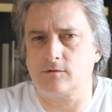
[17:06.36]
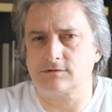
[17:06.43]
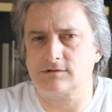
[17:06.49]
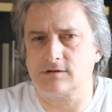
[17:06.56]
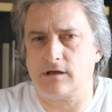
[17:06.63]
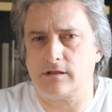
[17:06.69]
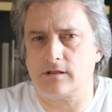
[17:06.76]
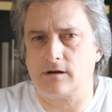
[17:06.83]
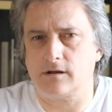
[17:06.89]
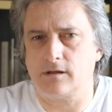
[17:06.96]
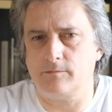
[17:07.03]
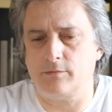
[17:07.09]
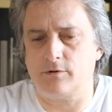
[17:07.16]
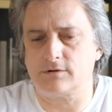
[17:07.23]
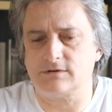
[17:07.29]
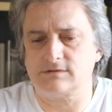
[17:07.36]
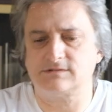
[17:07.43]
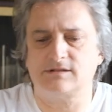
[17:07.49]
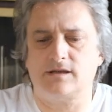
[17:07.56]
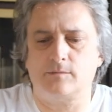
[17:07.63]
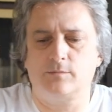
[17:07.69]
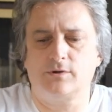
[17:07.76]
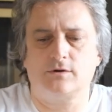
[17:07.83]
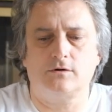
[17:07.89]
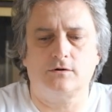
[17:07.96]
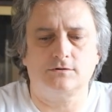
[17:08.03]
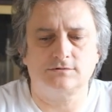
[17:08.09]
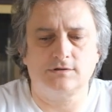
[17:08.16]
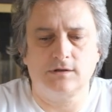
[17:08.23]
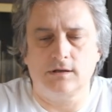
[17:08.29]
was another important step,
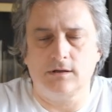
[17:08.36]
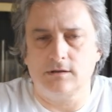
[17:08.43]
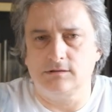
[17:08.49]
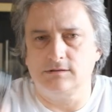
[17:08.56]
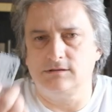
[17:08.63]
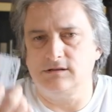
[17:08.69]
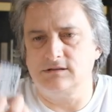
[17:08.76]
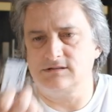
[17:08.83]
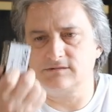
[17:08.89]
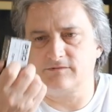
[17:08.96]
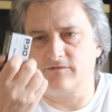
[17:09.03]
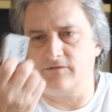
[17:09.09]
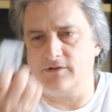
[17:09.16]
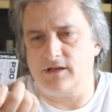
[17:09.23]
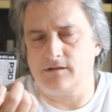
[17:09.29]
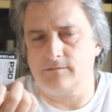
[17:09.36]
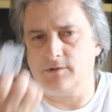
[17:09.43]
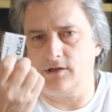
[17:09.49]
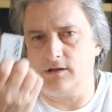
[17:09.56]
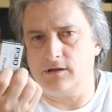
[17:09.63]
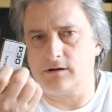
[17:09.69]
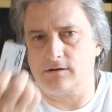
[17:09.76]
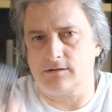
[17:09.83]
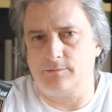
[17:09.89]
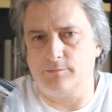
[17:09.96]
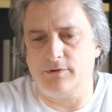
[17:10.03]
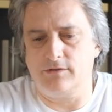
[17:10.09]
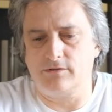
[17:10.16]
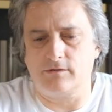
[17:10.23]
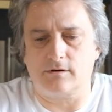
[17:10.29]
because this film here, the
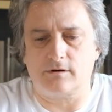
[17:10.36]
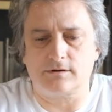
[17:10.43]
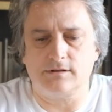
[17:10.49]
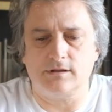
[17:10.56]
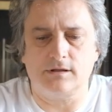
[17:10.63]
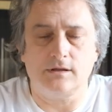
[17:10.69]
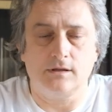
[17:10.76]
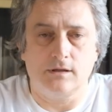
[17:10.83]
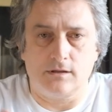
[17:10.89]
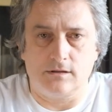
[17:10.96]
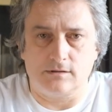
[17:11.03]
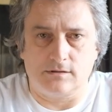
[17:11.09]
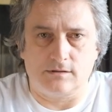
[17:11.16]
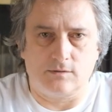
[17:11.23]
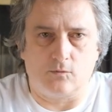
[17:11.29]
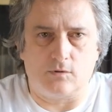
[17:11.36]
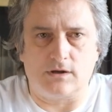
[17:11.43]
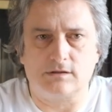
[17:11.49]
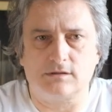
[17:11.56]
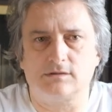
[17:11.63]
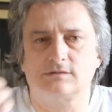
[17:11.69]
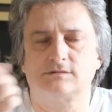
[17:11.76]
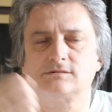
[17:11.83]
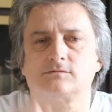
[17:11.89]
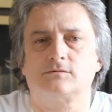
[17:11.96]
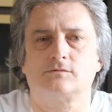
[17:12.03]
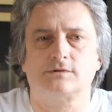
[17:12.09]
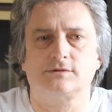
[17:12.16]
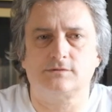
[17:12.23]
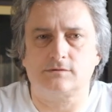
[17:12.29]
P30, the one that is
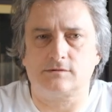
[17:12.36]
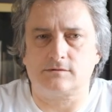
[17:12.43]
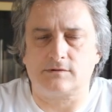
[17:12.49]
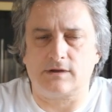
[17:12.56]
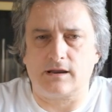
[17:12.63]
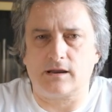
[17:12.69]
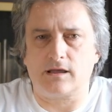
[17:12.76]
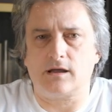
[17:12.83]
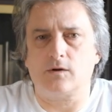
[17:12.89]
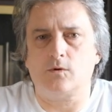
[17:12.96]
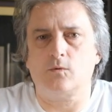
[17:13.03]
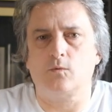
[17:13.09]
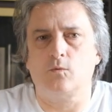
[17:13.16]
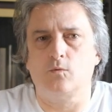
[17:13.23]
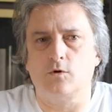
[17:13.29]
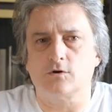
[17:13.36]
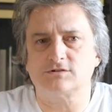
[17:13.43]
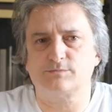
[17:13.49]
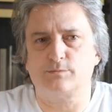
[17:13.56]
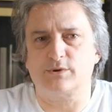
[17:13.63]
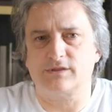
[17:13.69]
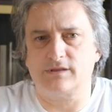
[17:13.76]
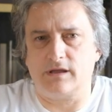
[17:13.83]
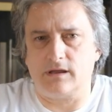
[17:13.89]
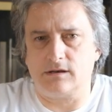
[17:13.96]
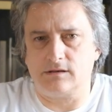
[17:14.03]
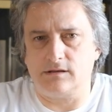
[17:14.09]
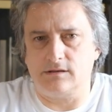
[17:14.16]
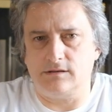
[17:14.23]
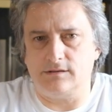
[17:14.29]
written right now, was
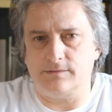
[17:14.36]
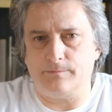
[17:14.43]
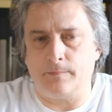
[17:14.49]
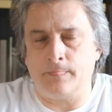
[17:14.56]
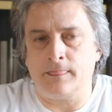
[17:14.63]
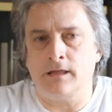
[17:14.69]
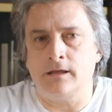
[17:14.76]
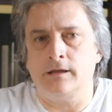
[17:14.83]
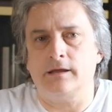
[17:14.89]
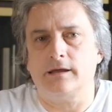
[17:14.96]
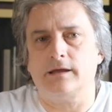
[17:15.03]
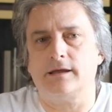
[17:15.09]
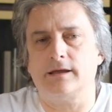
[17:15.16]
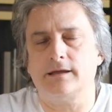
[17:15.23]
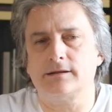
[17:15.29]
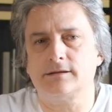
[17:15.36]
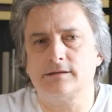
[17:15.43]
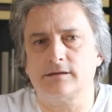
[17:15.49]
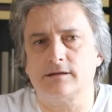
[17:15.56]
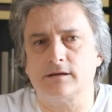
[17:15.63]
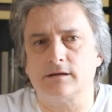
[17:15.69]
patented. And